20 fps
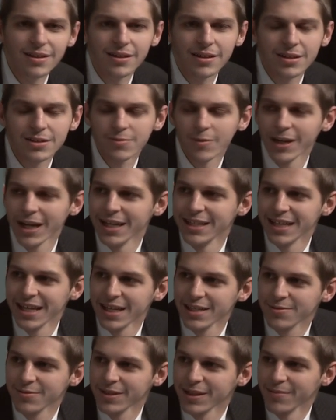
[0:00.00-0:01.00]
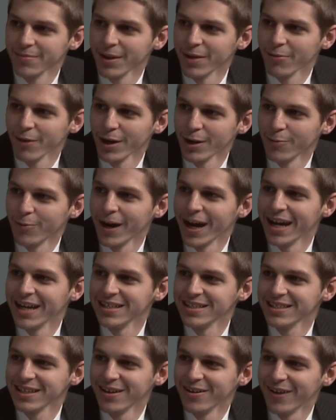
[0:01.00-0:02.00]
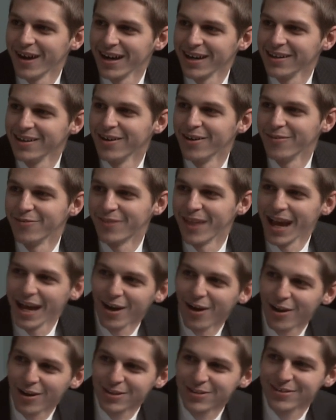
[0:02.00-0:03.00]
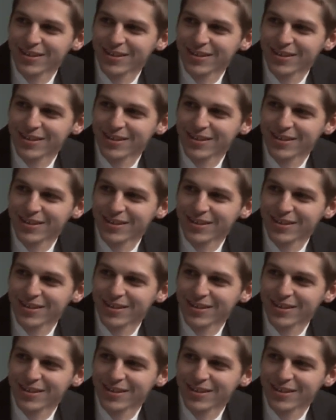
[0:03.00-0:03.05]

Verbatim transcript: cause when I dance with them, they run away. So I don't know if they all